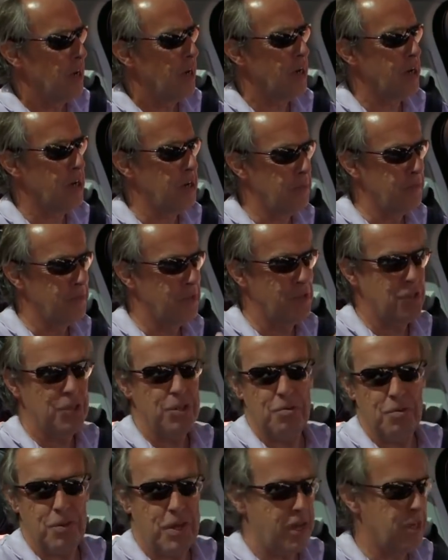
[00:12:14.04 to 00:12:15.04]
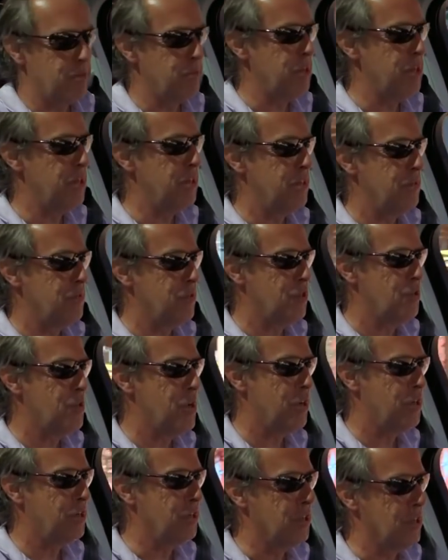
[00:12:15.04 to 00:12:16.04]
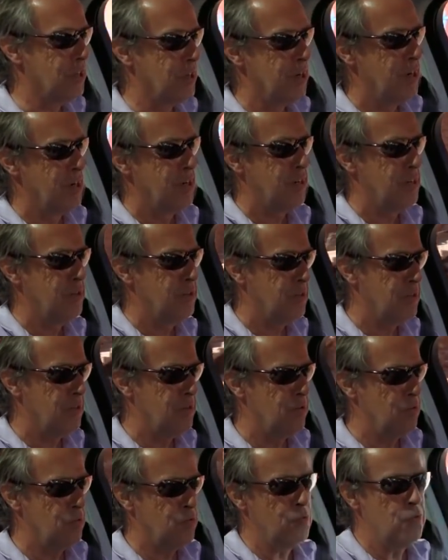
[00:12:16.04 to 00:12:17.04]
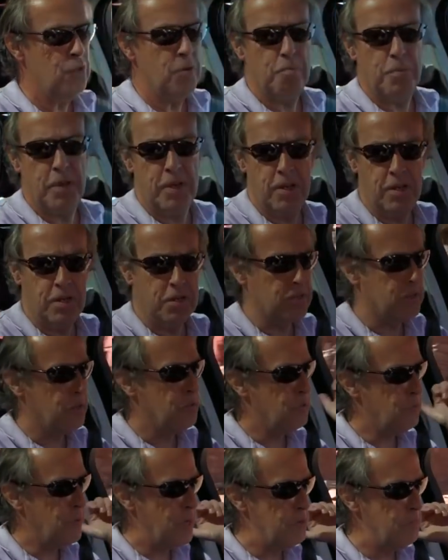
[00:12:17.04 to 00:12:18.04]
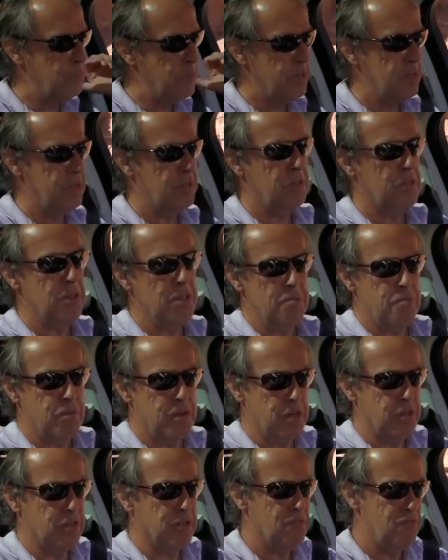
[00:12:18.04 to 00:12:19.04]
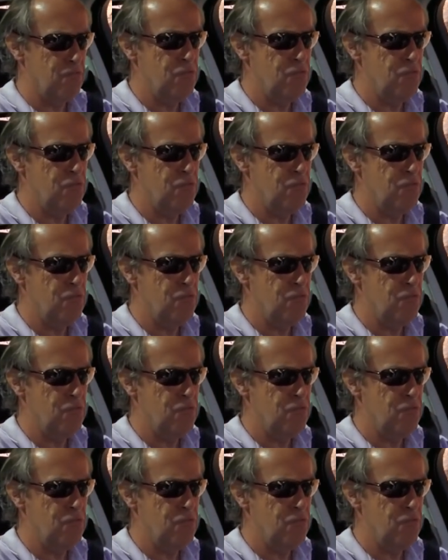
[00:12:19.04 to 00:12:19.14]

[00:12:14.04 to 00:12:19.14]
um, to do with the aluminium construction, because all the pillars, all A, B, and C pillars, are